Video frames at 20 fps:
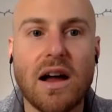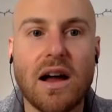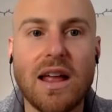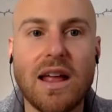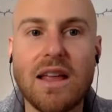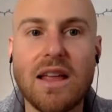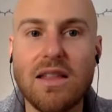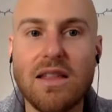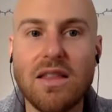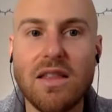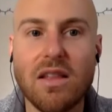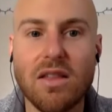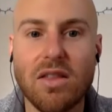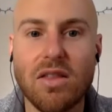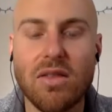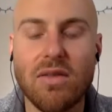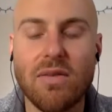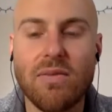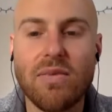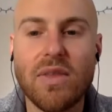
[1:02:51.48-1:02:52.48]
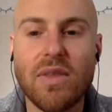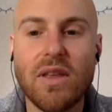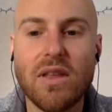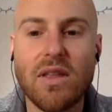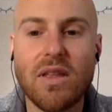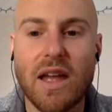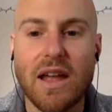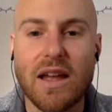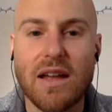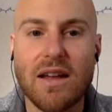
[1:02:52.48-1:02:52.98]
in the
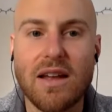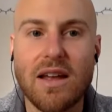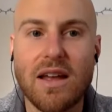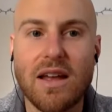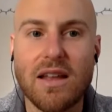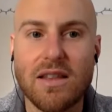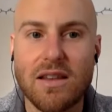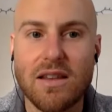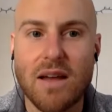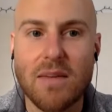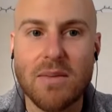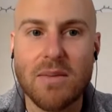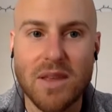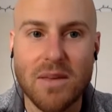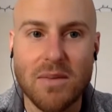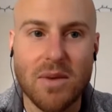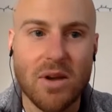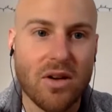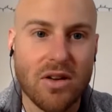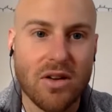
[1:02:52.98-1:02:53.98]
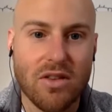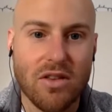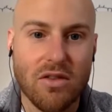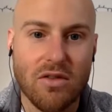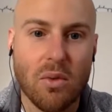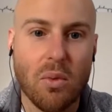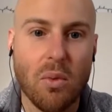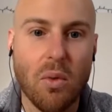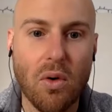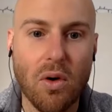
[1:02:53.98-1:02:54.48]
like at the time of the American
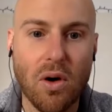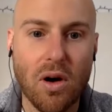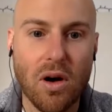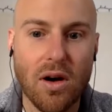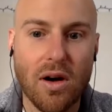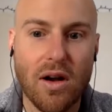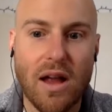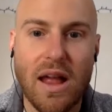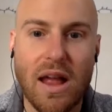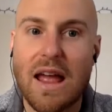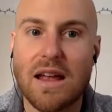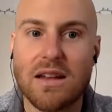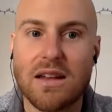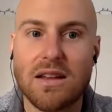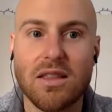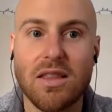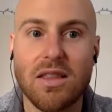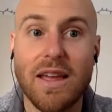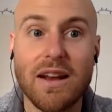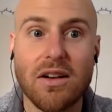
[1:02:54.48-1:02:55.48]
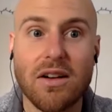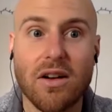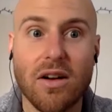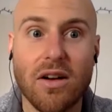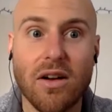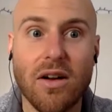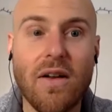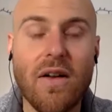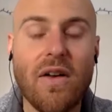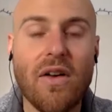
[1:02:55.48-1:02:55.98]
Civil War and
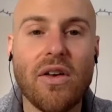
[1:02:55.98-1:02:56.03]
later,